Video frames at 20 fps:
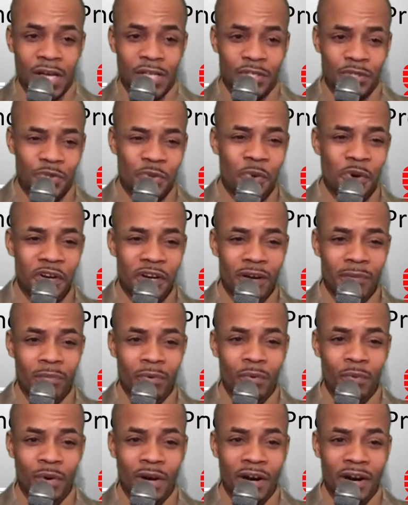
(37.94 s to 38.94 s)
Story
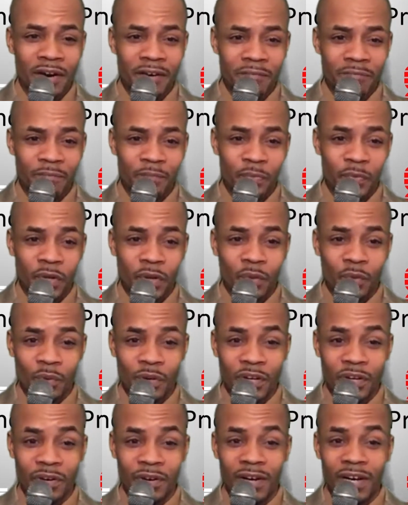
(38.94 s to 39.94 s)
number 1,
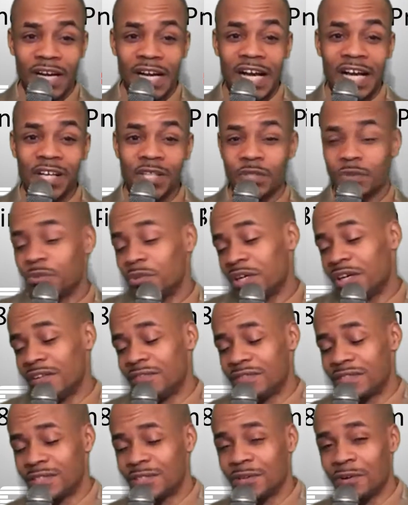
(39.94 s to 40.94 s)
Real
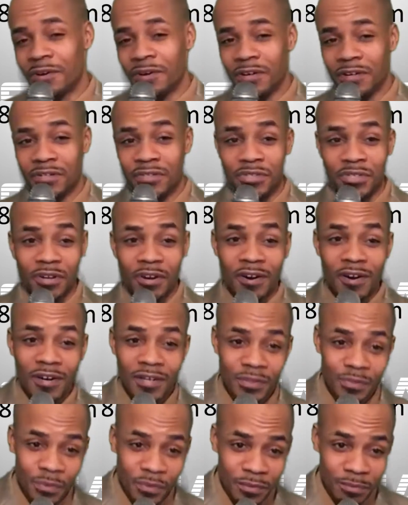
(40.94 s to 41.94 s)
Housewives star
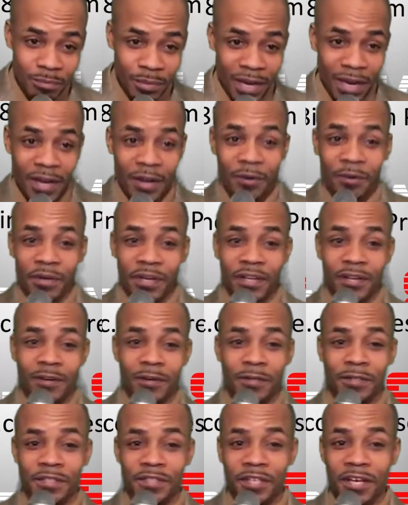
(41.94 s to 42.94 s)
charged with battery
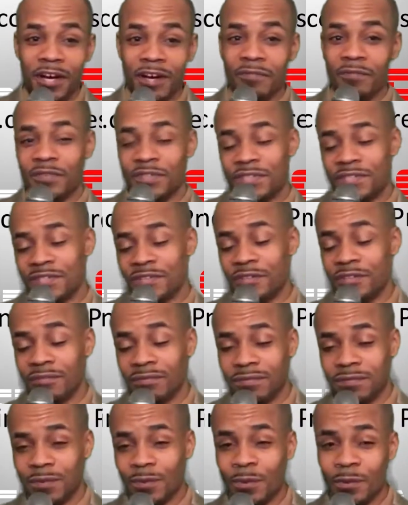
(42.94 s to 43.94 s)
on an officer in
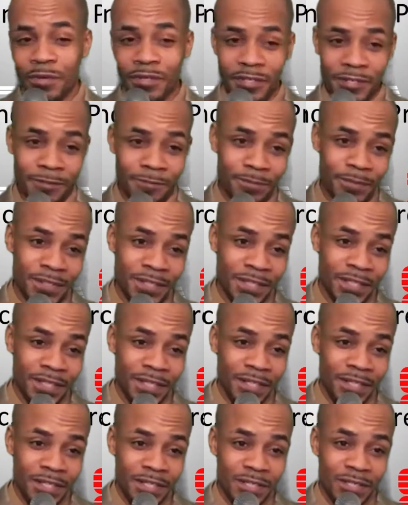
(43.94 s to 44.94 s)
Florida.
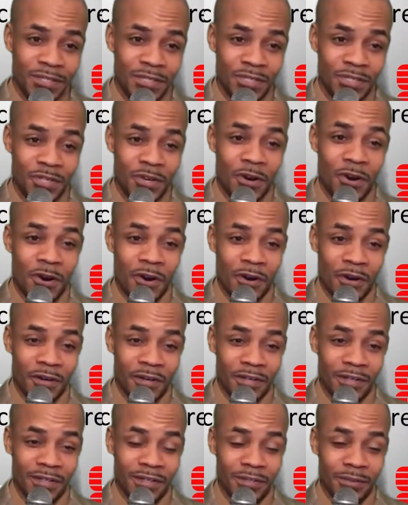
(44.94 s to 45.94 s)

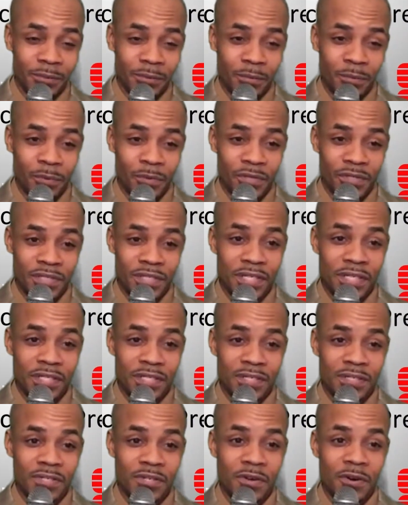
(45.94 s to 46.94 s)
The report
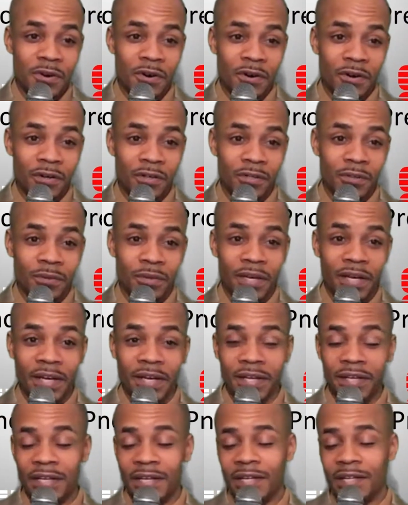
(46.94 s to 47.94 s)
says star
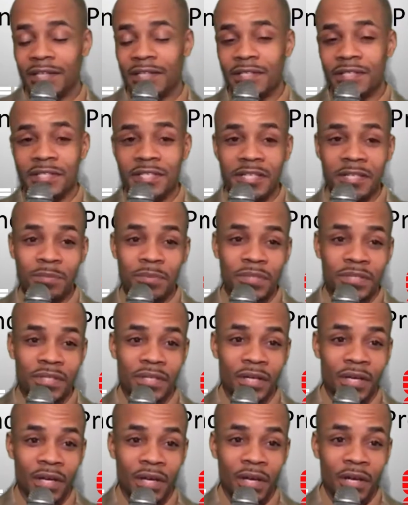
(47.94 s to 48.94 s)
Luann de Lesseps,
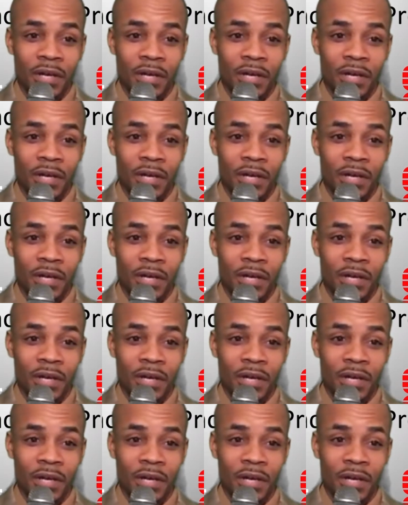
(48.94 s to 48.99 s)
